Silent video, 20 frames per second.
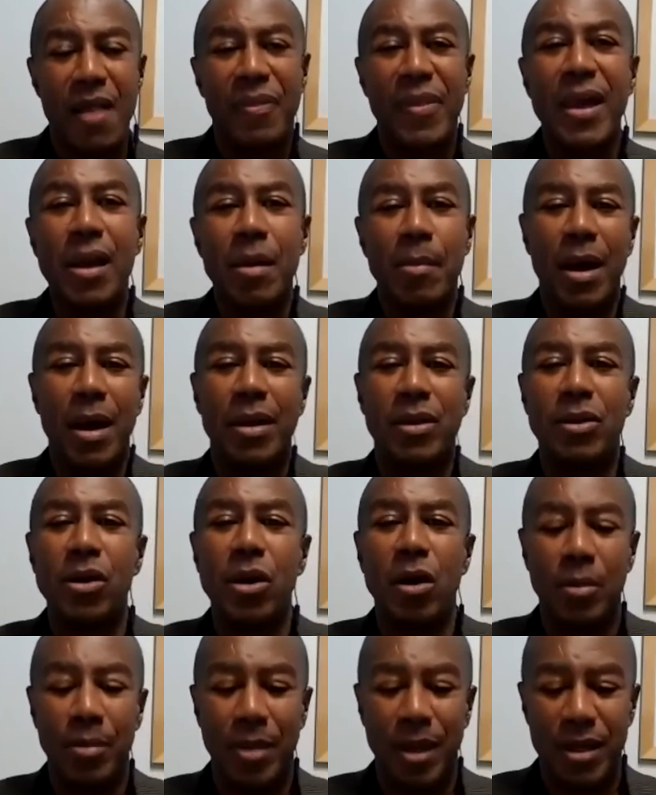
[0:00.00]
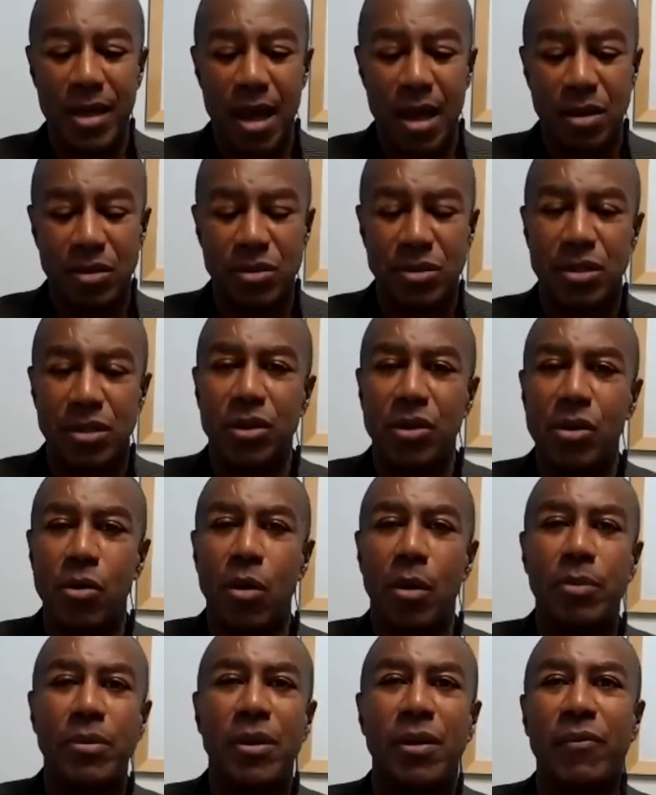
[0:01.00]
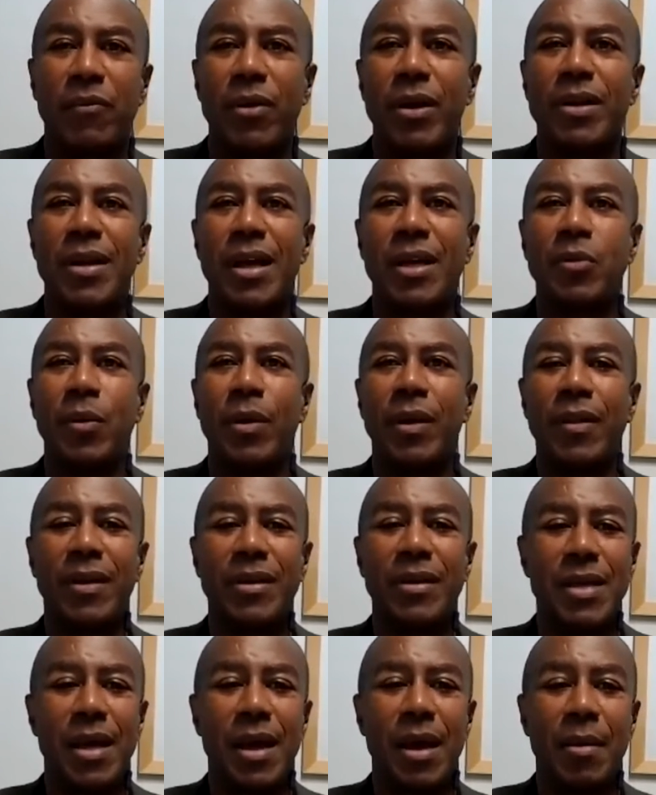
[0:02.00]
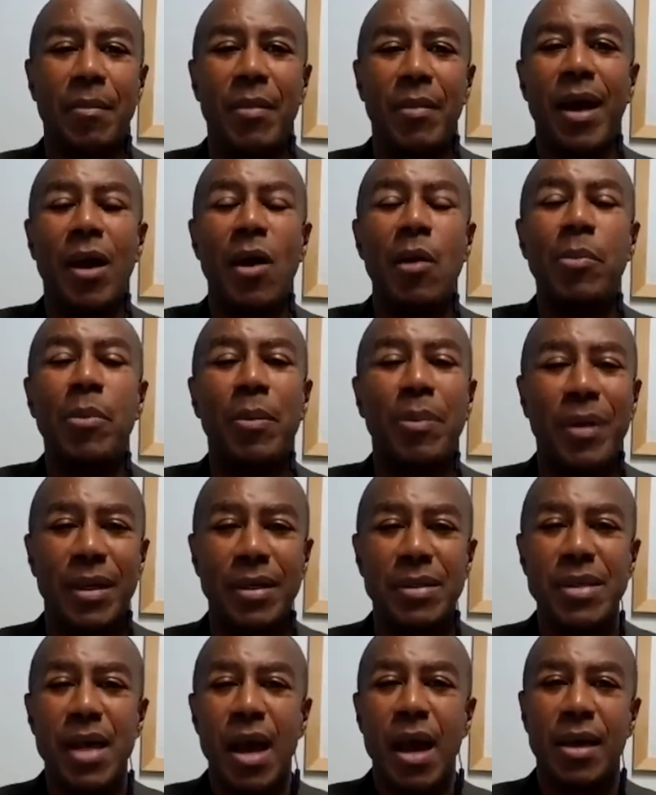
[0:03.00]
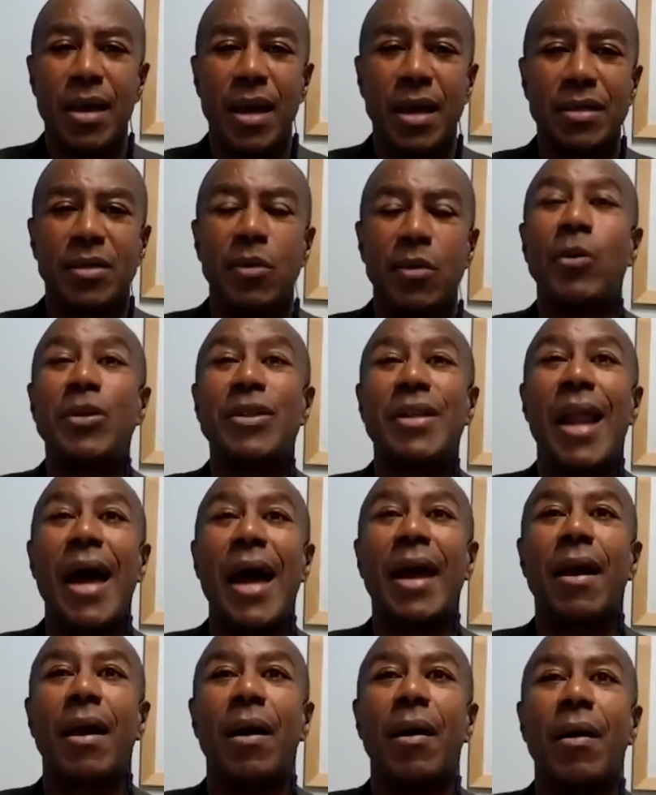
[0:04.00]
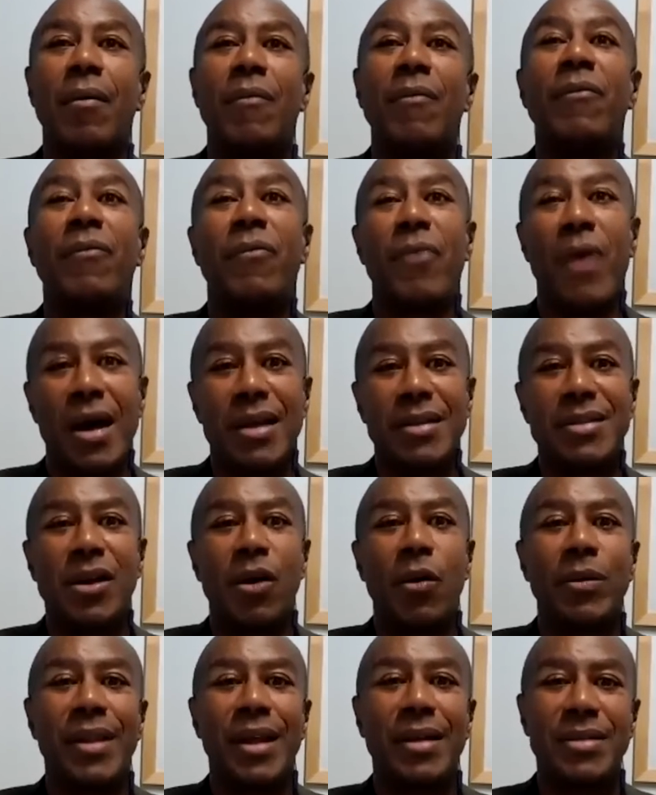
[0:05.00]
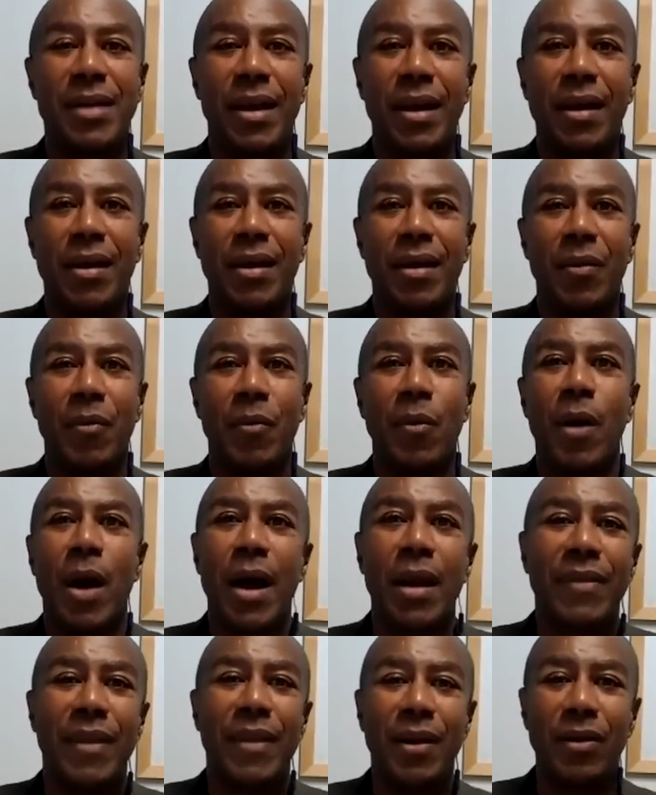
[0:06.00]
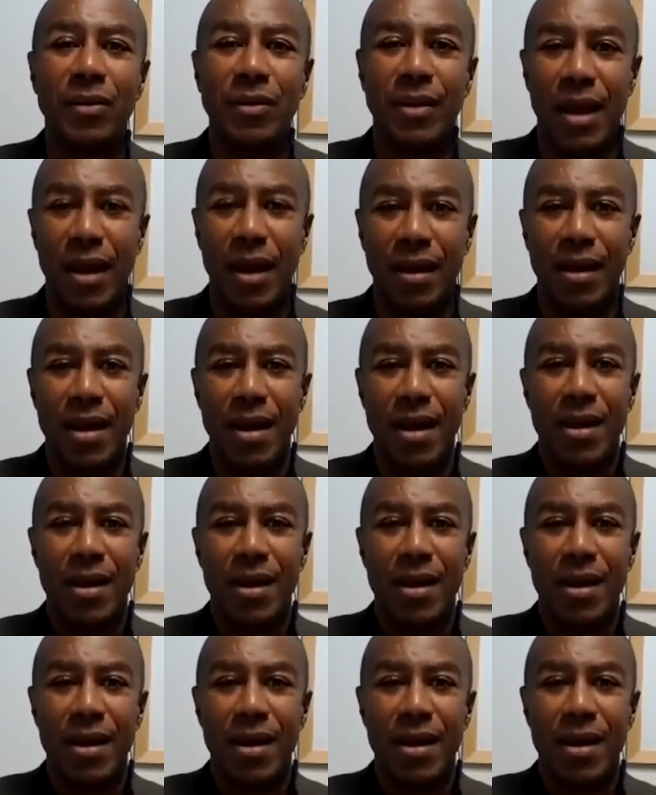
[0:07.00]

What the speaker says: Think about it. You go to McDonald's and you go up to the front desk. What do they say? May I help you, please? Yes. Would you like fries to go with that shake? Well, how did they learn that?